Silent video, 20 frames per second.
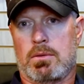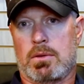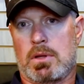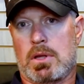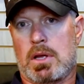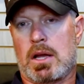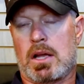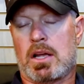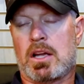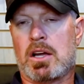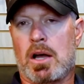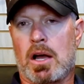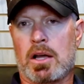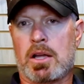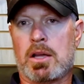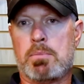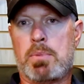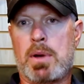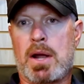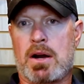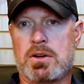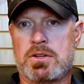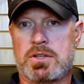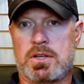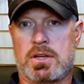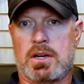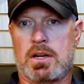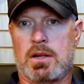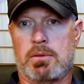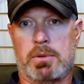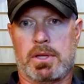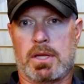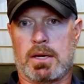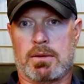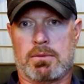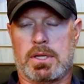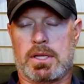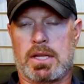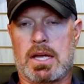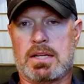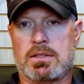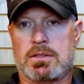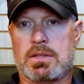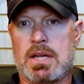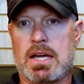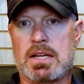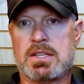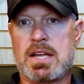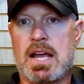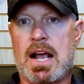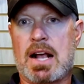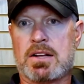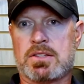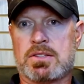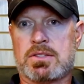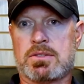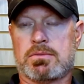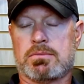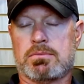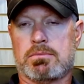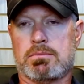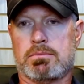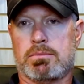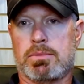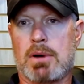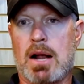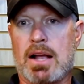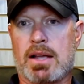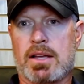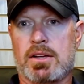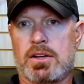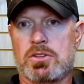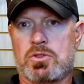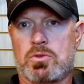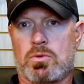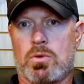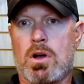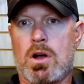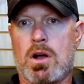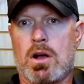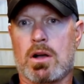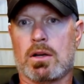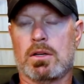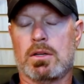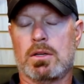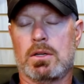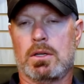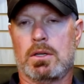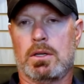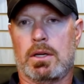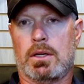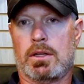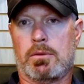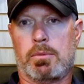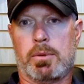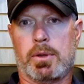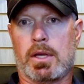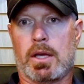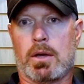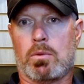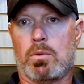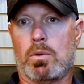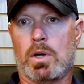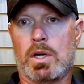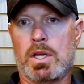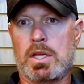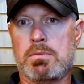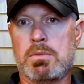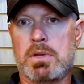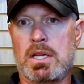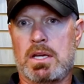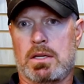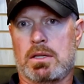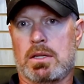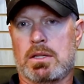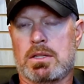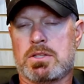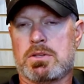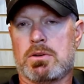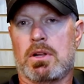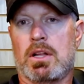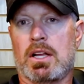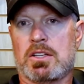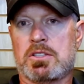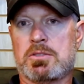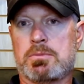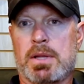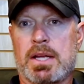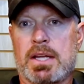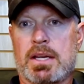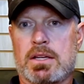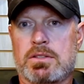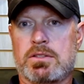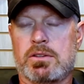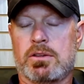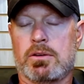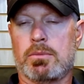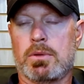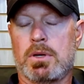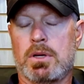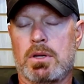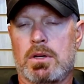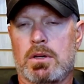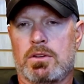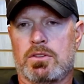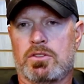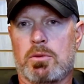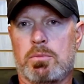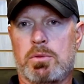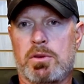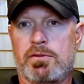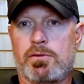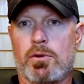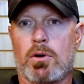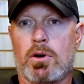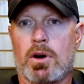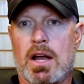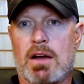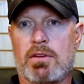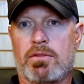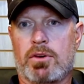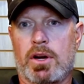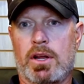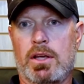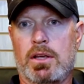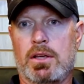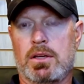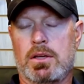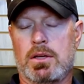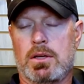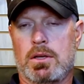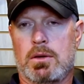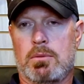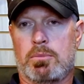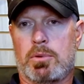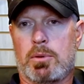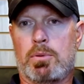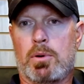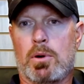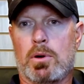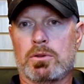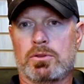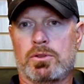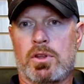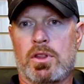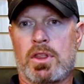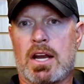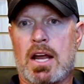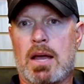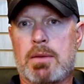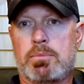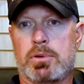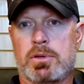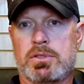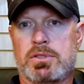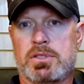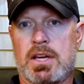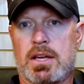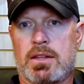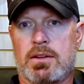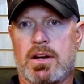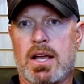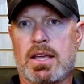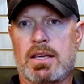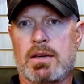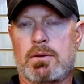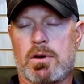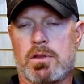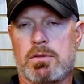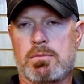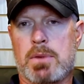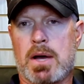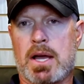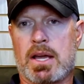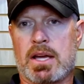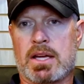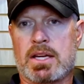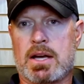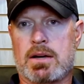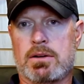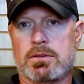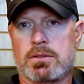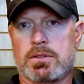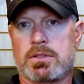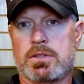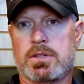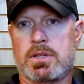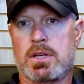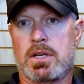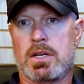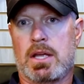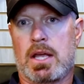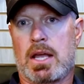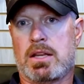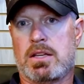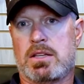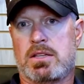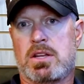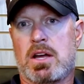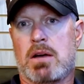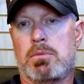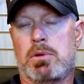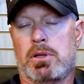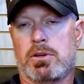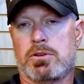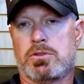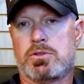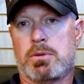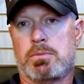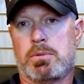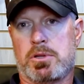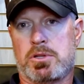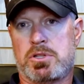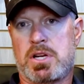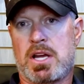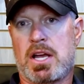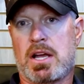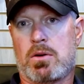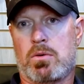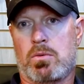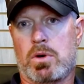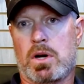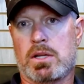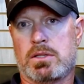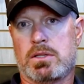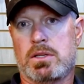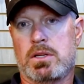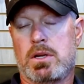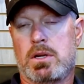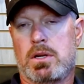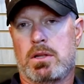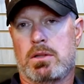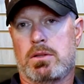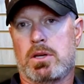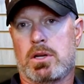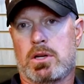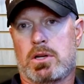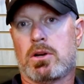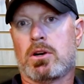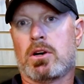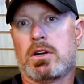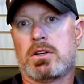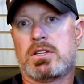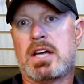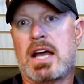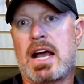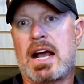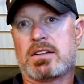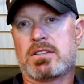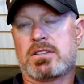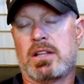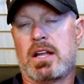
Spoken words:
a comparison, and I'll be like, well, that tax bracket is wrong. And they'll be like, what do you mean? And so I'll explain it to them. So before every proposal that I put together, I get with my accountant and double or triple check what the current tax